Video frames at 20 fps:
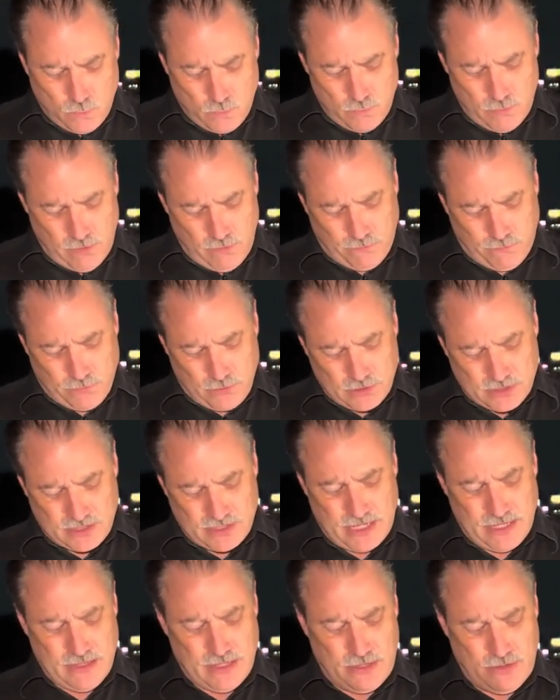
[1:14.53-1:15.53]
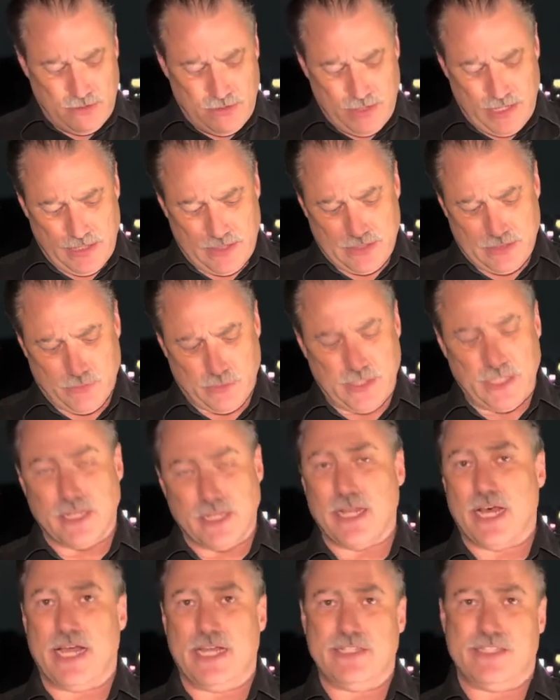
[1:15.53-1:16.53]
the first thing that you need to
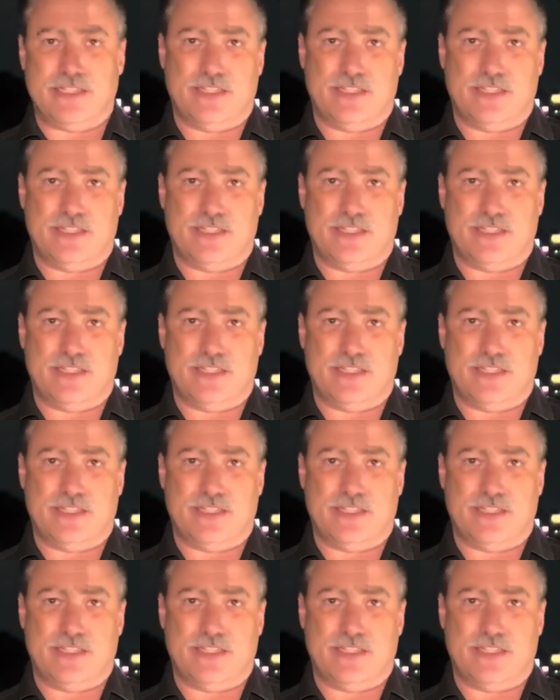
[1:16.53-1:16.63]
realize